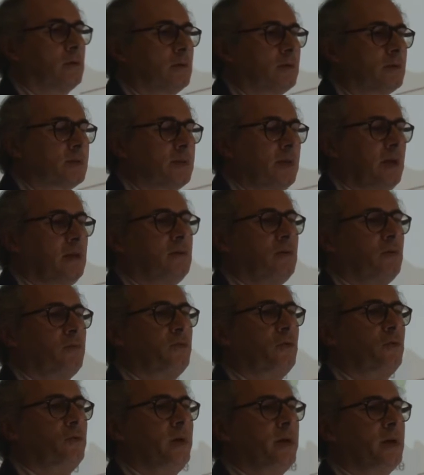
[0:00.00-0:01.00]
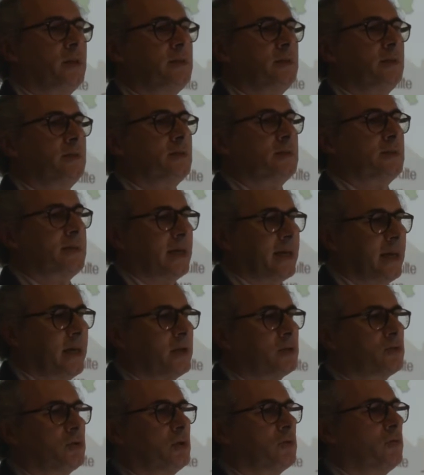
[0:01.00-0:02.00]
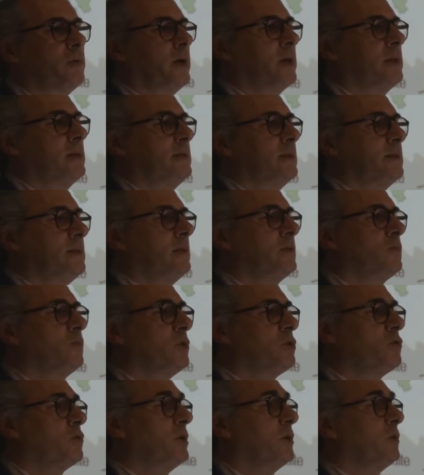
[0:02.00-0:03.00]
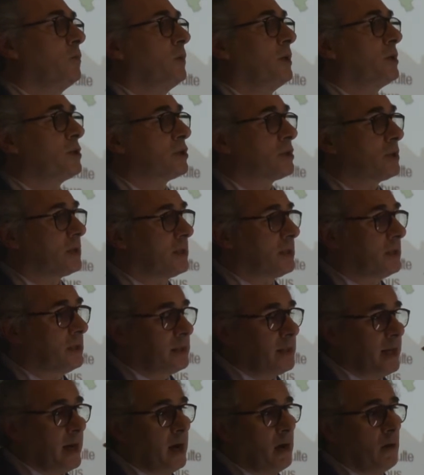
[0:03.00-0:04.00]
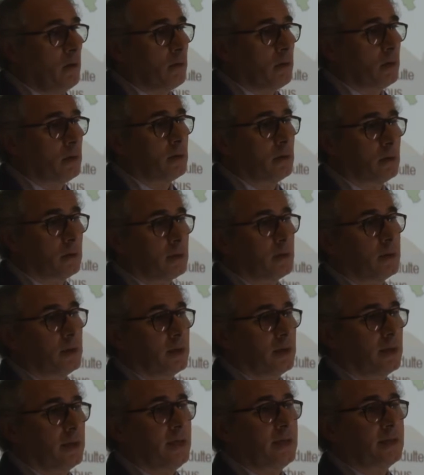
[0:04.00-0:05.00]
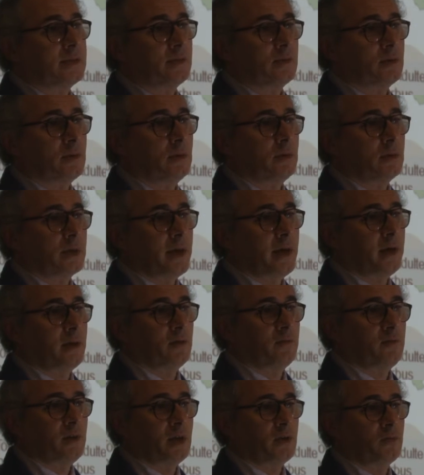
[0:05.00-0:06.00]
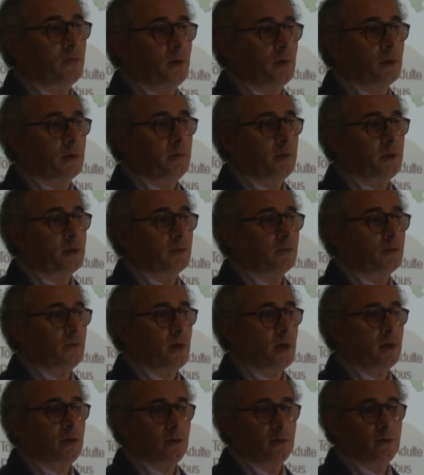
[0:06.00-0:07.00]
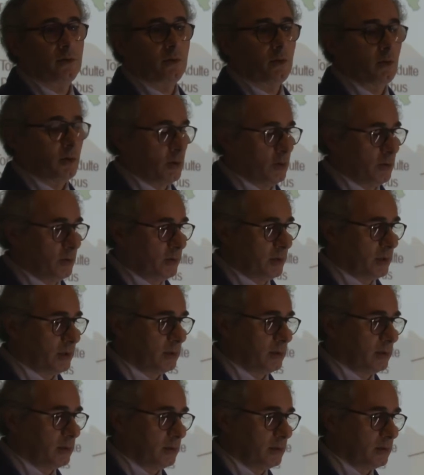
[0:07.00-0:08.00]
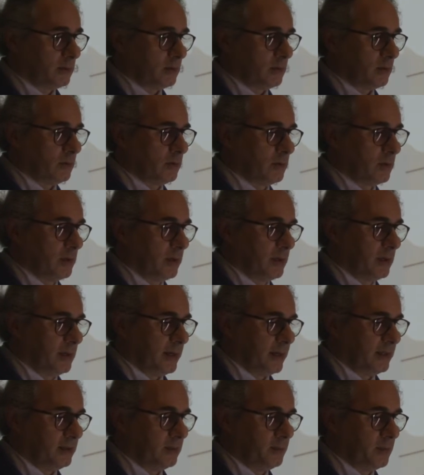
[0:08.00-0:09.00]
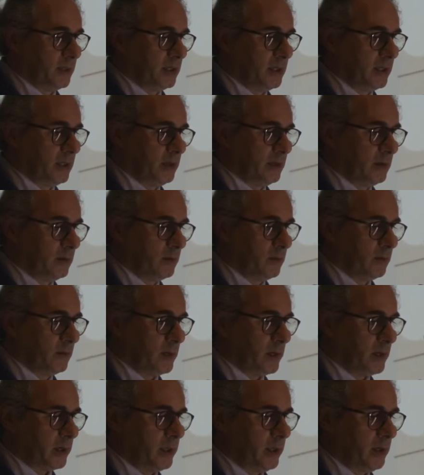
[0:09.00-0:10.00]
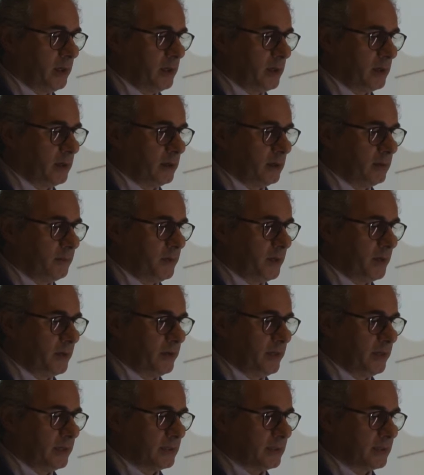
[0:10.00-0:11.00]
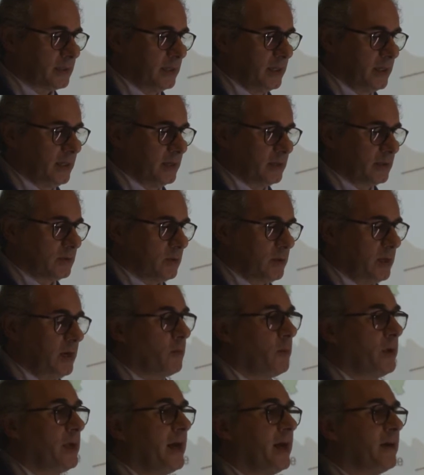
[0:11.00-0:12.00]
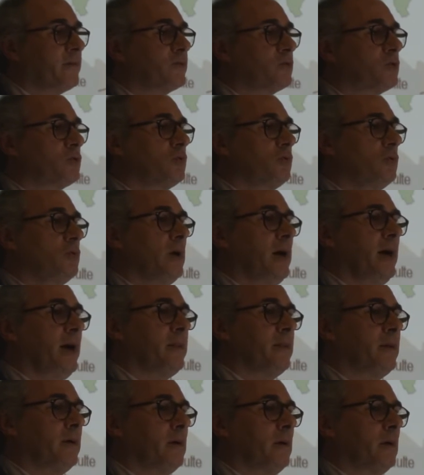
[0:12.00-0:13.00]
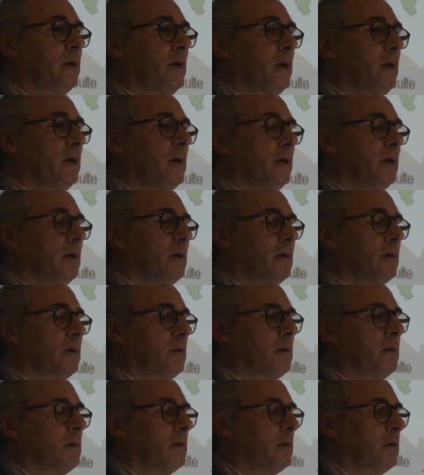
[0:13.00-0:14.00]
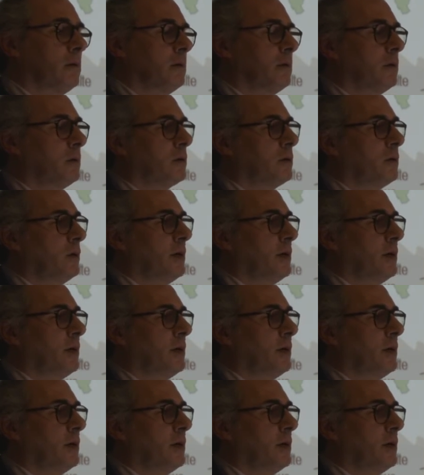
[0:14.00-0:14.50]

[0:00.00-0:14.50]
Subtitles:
Center for Psychiatric Rare Disease, which now is a kind of network, because we are not alone. So at the beginning, we were here in Paris. So now we have two other big